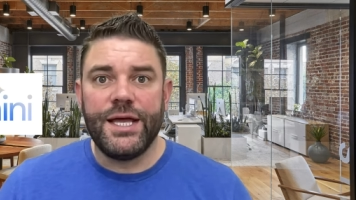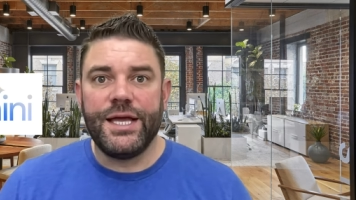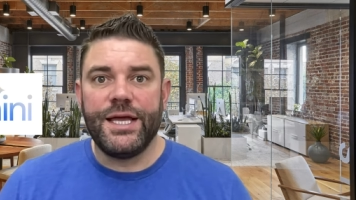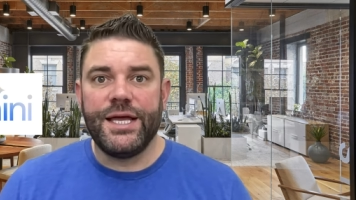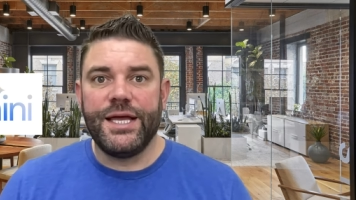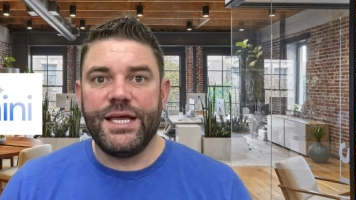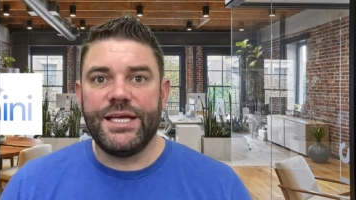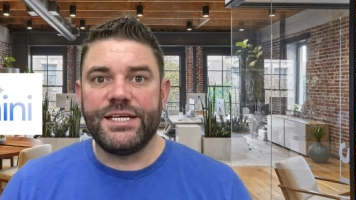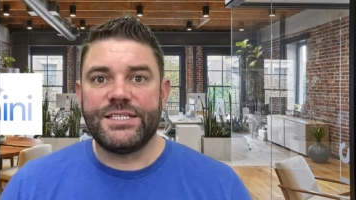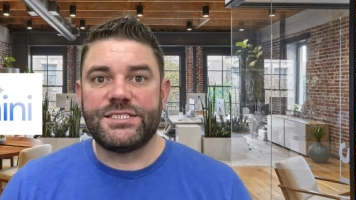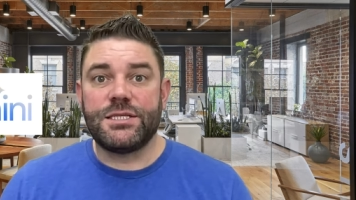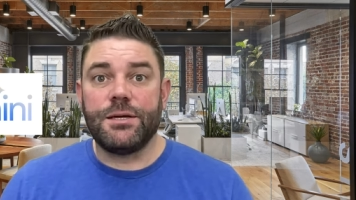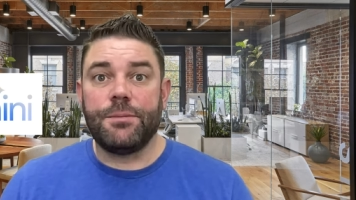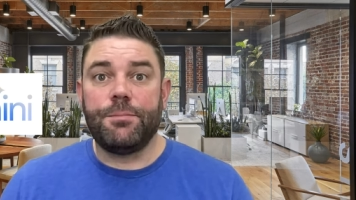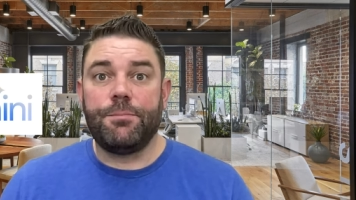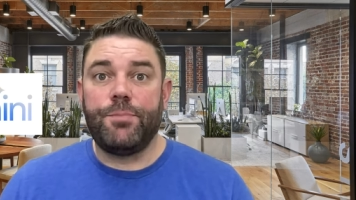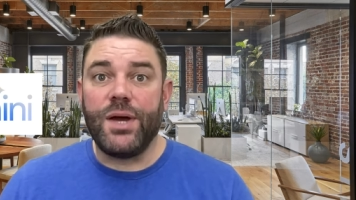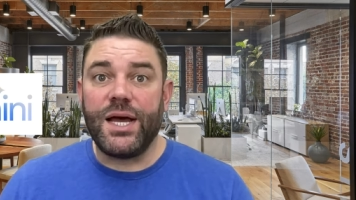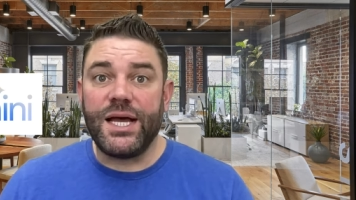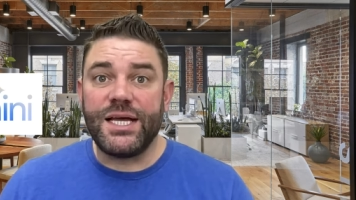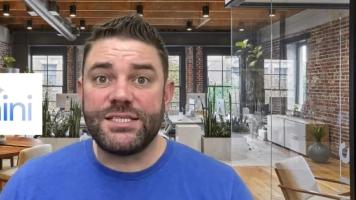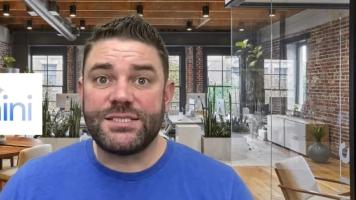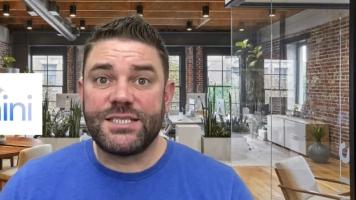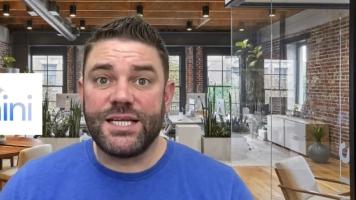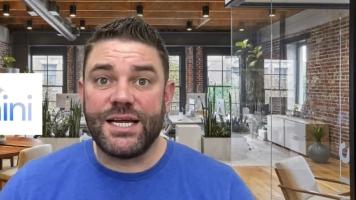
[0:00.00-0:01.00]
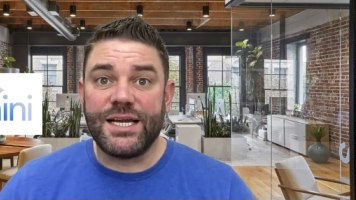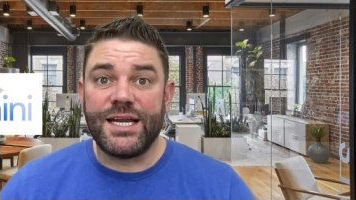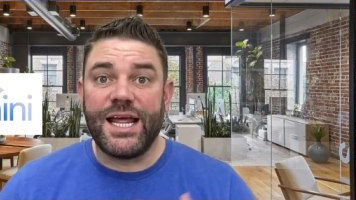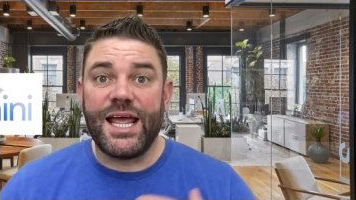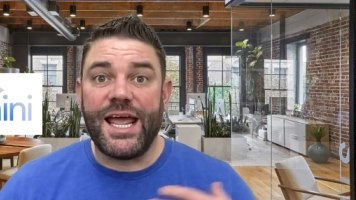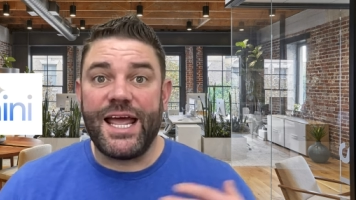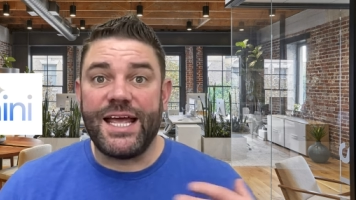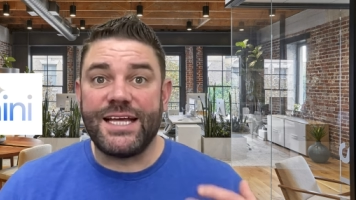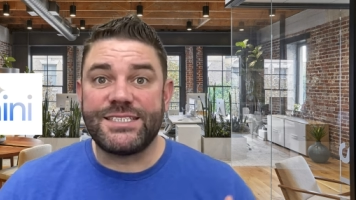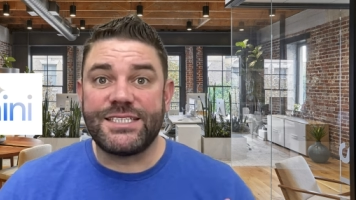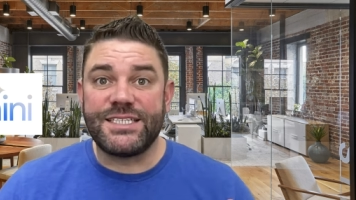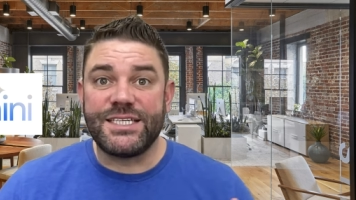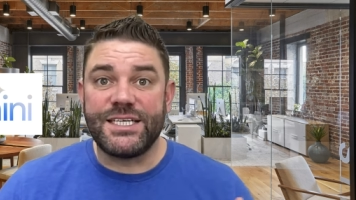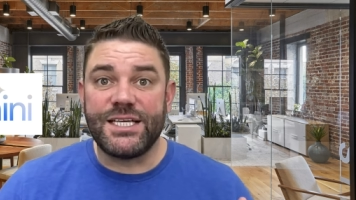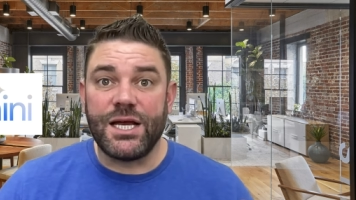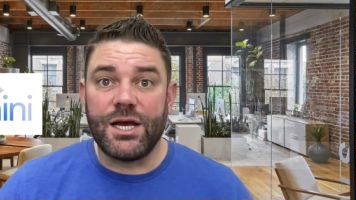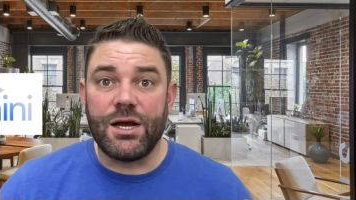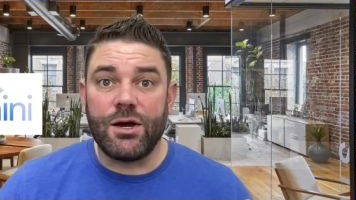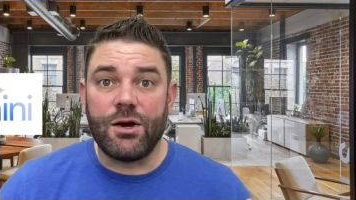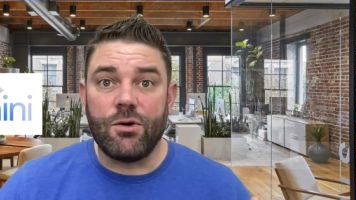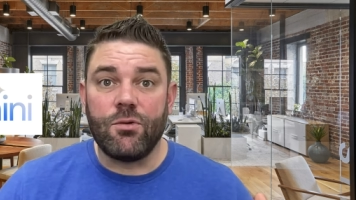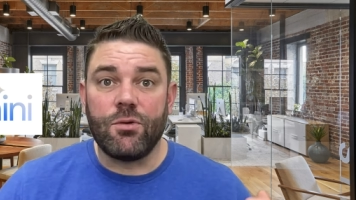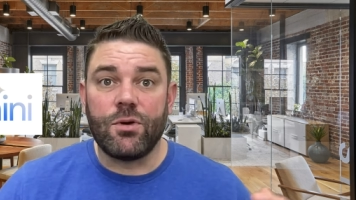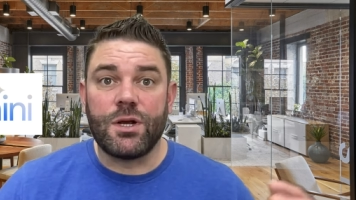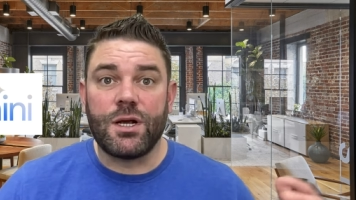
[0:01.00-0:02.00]
is the best at S E
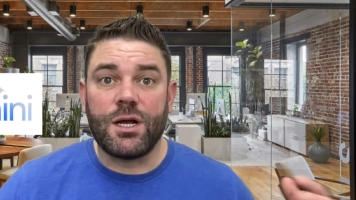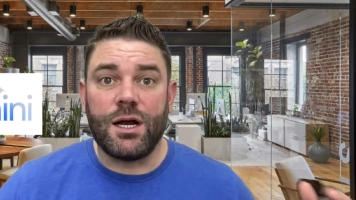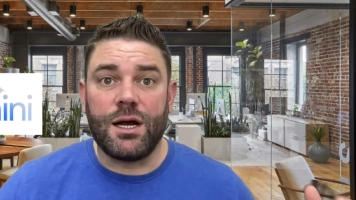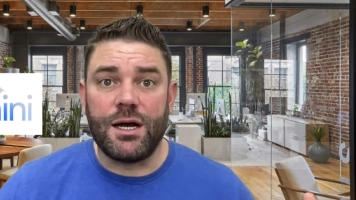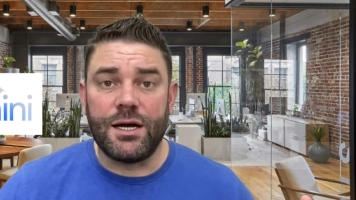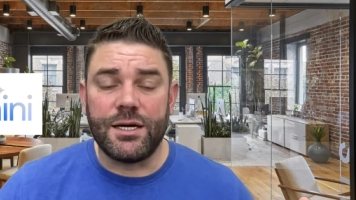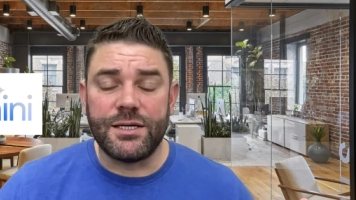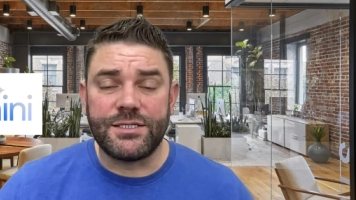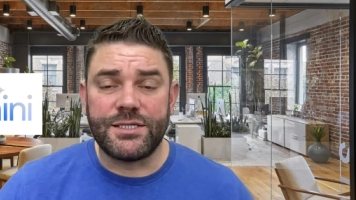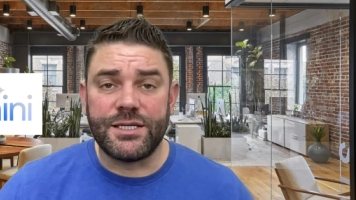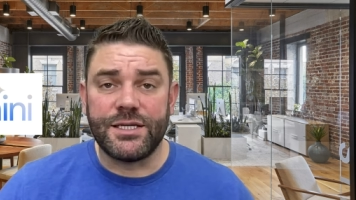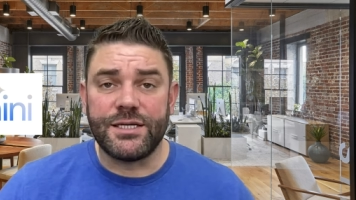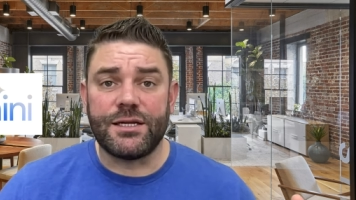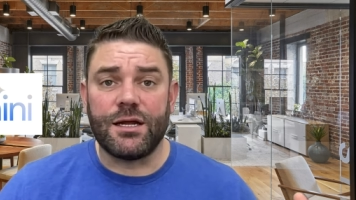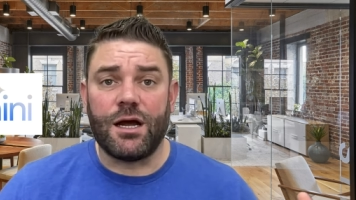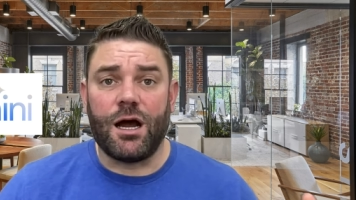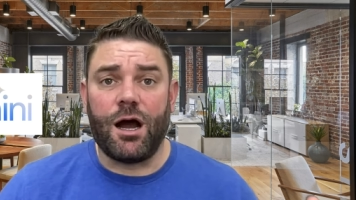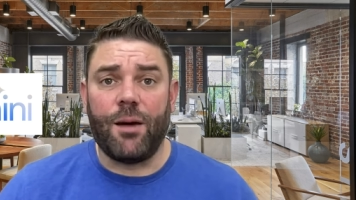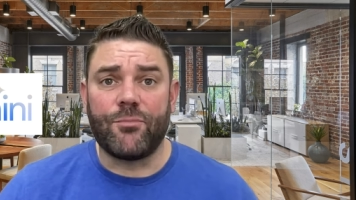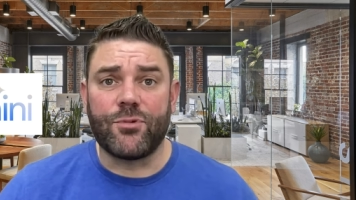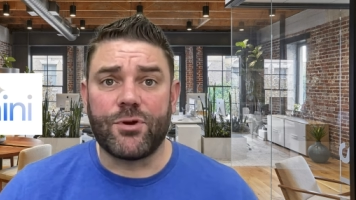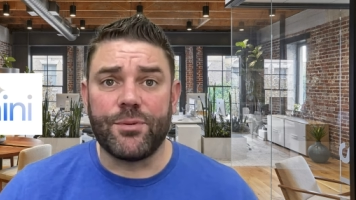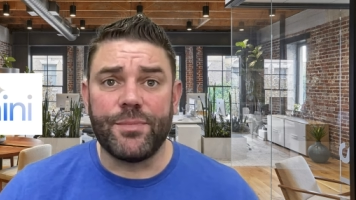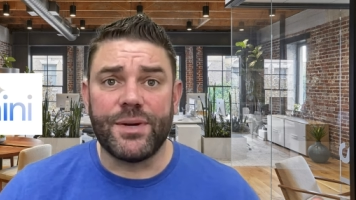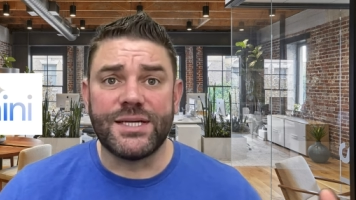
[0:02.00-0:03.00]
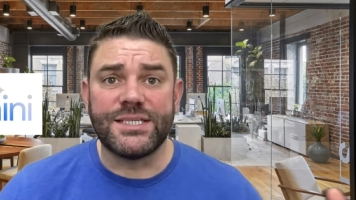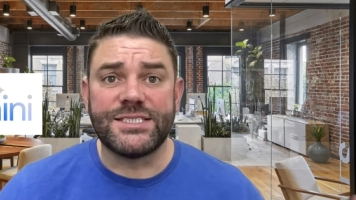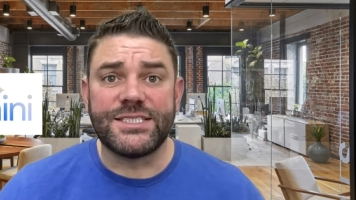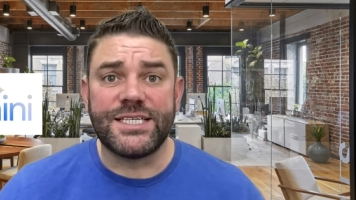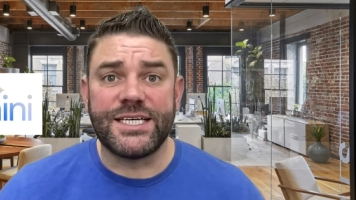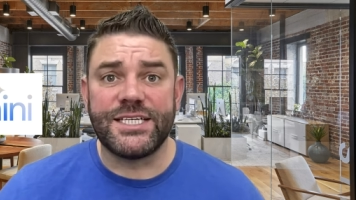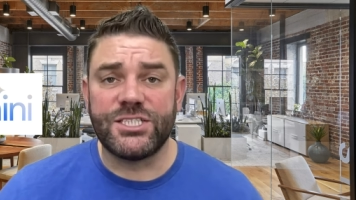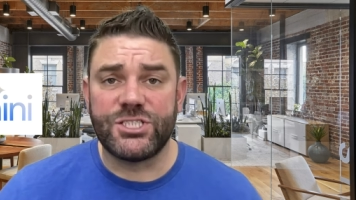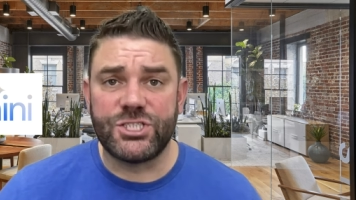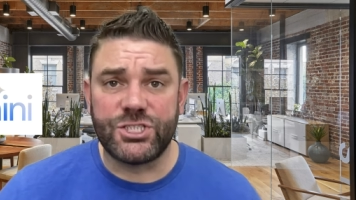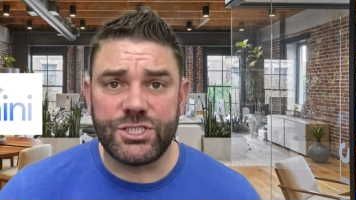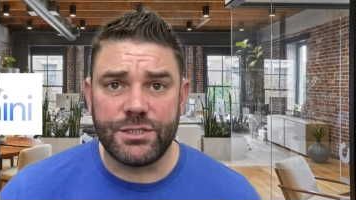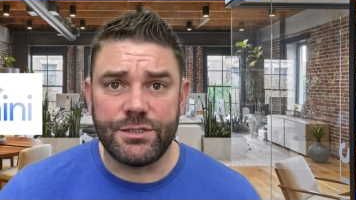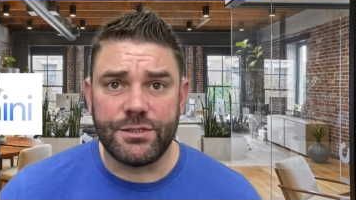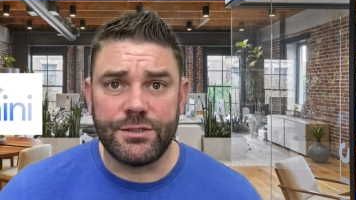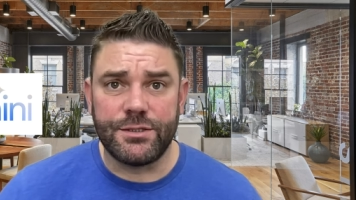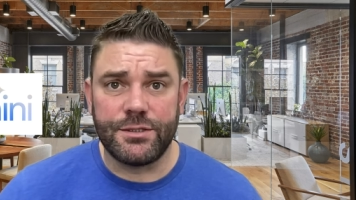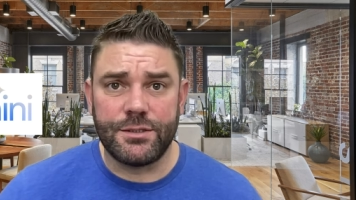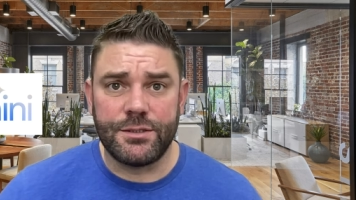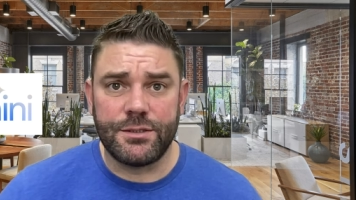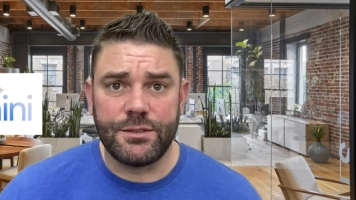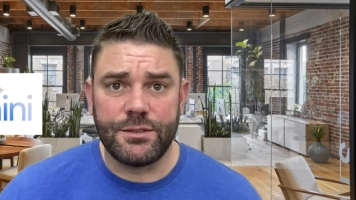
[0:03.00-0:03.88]
O content optimization,